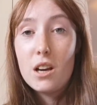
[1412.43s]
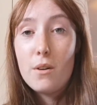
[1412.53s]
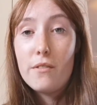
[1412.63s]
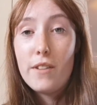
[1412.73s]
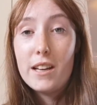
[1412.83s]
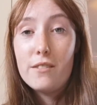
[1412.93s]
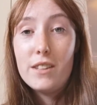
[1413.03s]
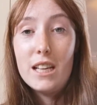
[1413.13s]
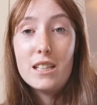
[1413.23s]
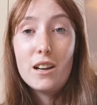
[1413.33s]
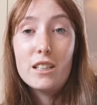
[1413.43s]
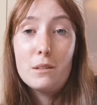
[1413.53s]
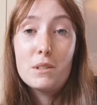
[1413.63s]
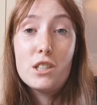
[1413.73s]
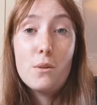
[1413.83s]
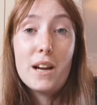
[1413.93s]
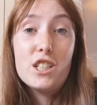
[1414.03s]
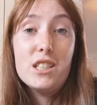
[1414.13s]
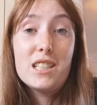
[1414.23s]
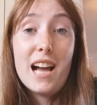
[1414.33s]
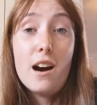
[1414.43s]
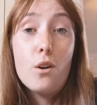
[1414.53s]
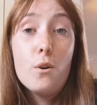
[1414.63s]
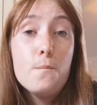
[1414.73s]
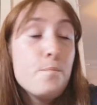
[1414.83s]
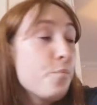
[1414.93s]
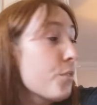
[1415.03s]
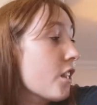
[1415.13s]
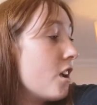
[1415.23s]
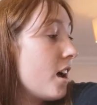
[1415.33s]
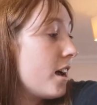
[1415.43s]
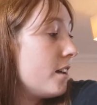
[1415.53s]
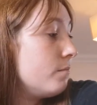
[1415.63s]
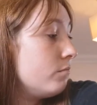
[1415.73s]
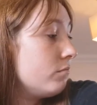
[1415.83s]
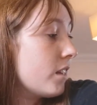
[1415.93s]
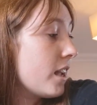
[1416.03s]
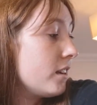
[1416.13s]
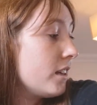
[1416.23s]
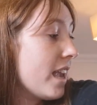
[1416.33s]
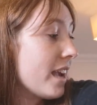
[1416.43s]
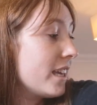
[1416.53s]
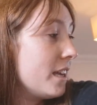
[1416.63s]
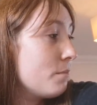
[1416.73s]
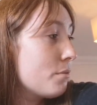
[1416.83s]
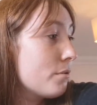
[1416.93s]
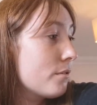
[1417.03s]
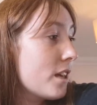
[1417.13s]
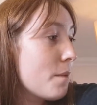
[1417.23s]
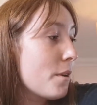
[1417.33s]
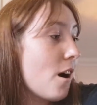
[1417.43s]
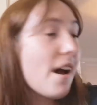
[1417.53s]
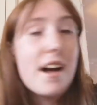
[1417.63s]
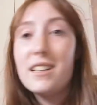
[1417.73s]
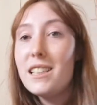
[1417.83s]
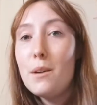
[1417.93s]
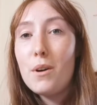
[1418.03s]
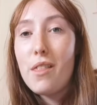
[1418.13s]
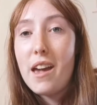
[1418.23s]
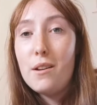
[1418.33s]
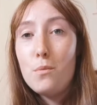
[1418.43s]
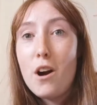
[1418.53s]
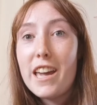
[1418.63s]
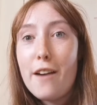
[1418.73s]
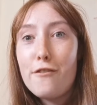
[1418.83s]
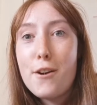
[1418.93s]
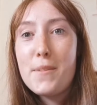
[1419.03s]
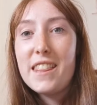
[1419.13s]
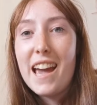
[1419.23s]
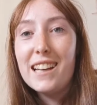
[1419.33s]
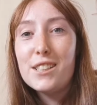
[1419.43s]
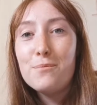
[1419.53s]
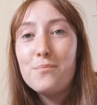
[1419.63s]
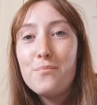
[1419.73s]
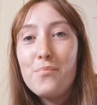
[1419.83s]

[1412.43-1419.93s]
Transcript: So if any of these items do actually settle, then yeah, keep an eye out and see what I get for them in the end.